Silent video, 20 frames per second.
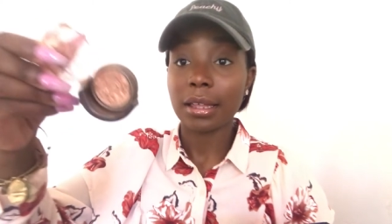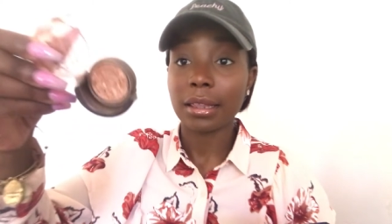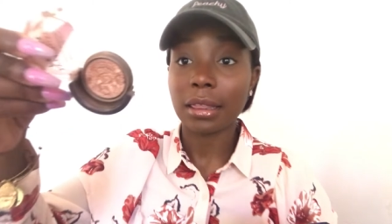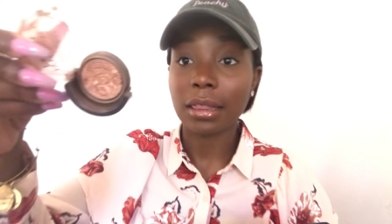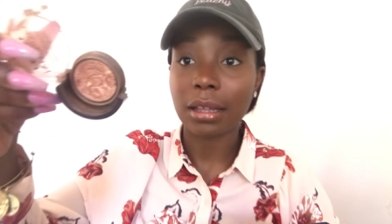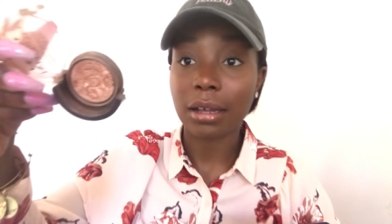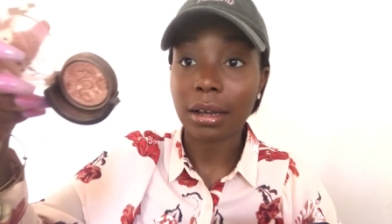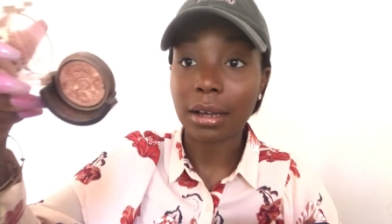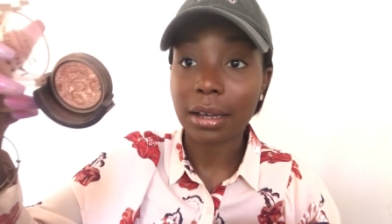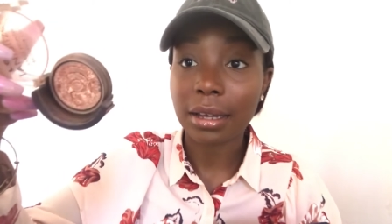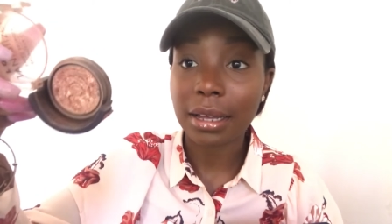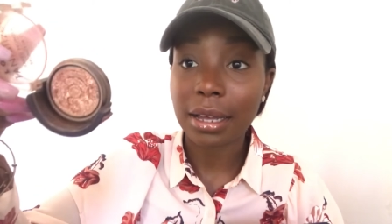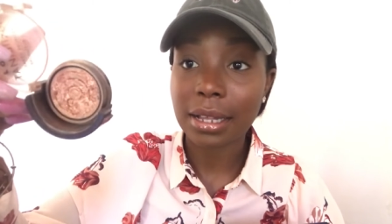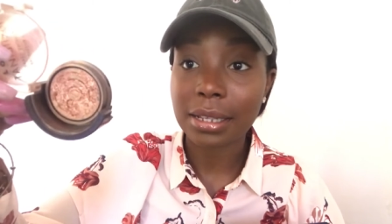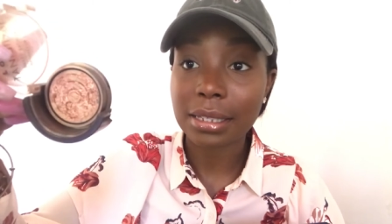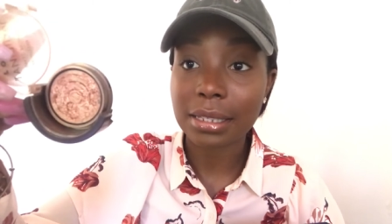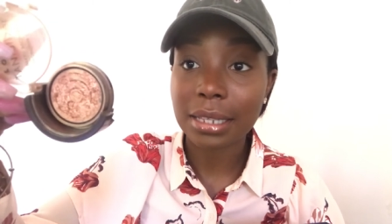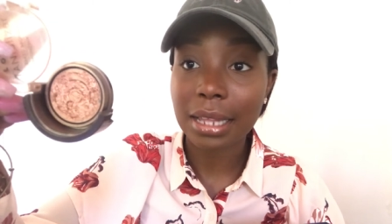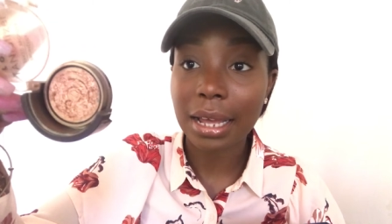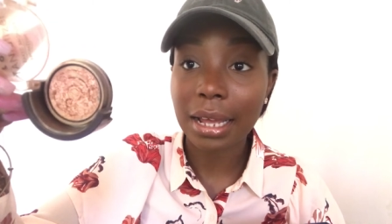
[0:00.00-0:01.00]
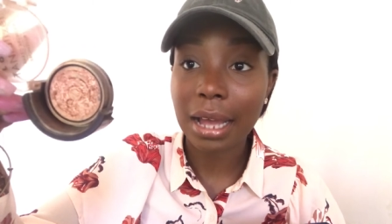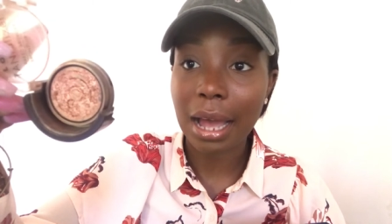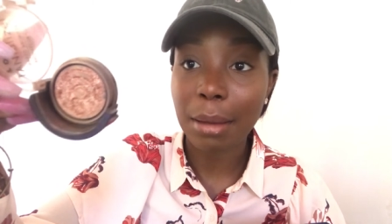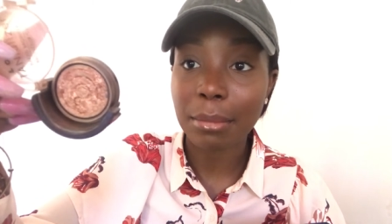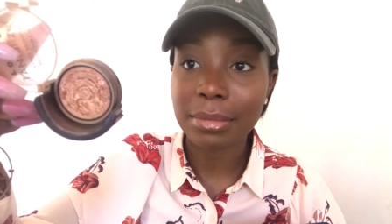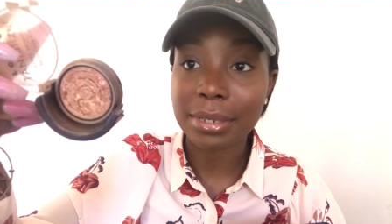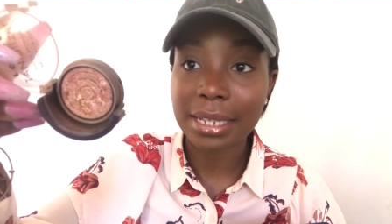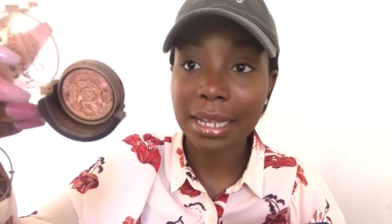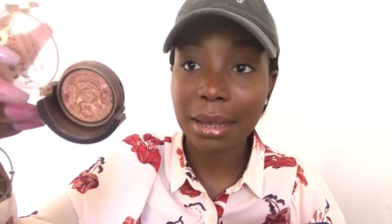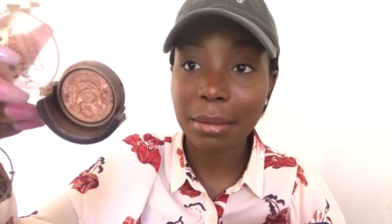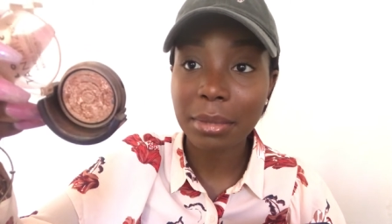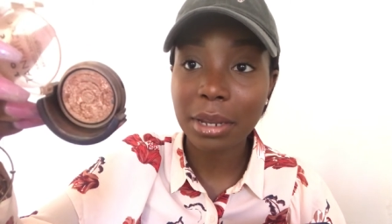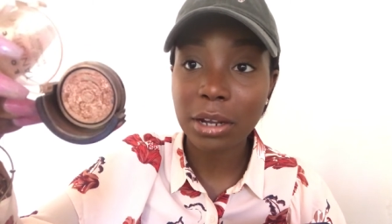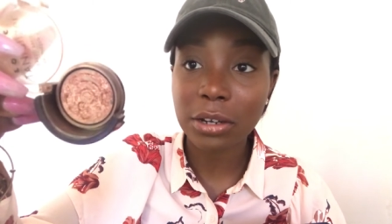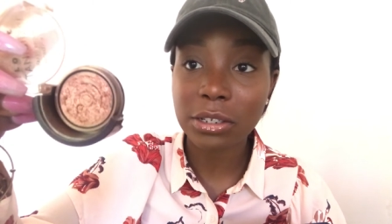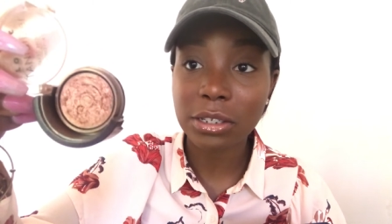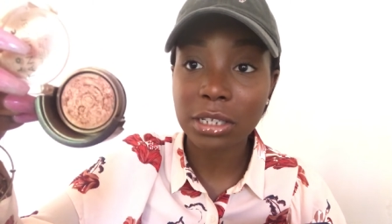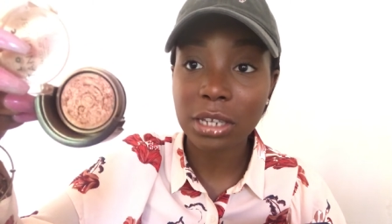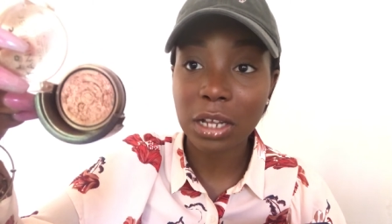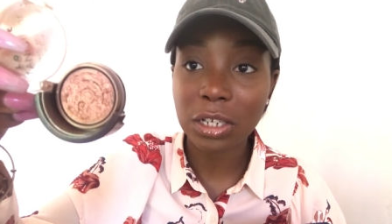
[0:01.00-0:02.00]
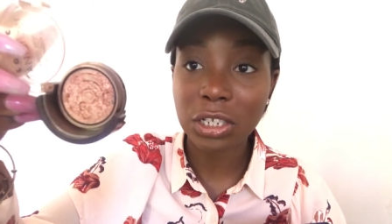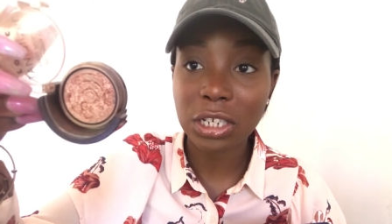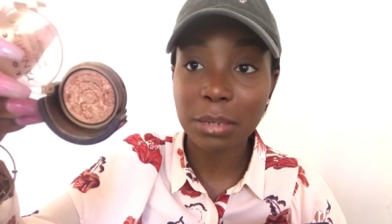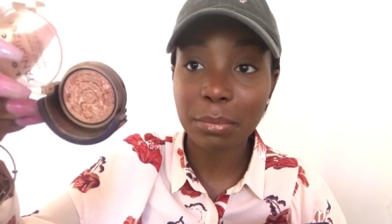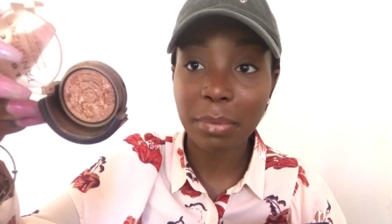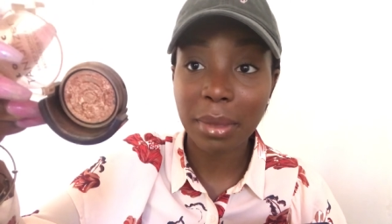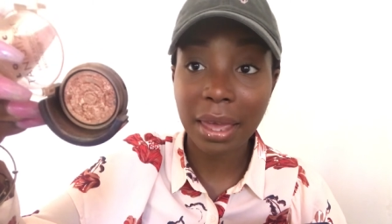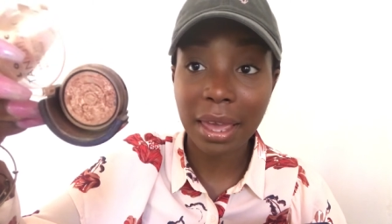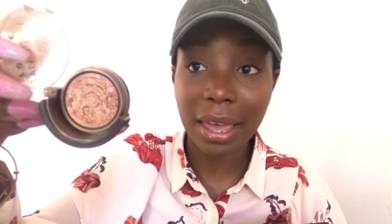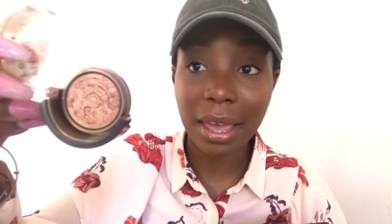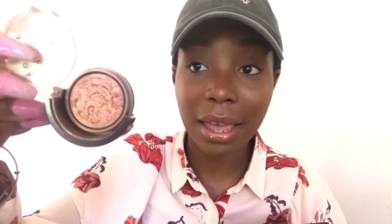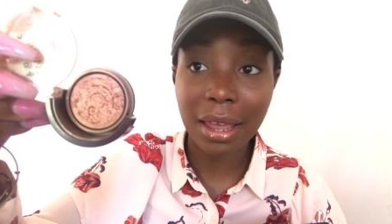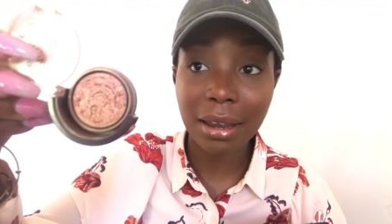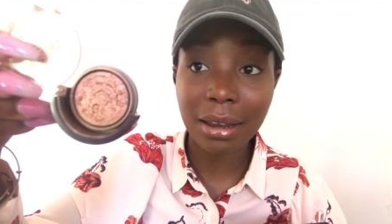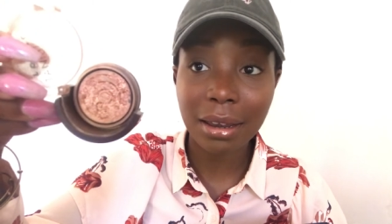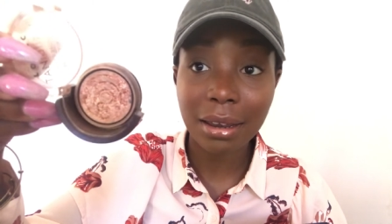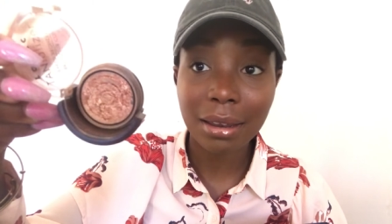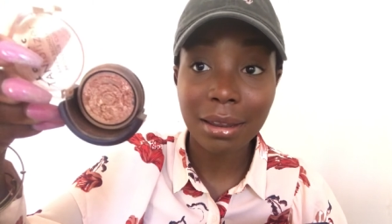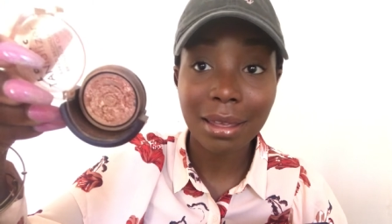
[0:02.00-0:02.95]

Look, it's like I'm damn near touching pan.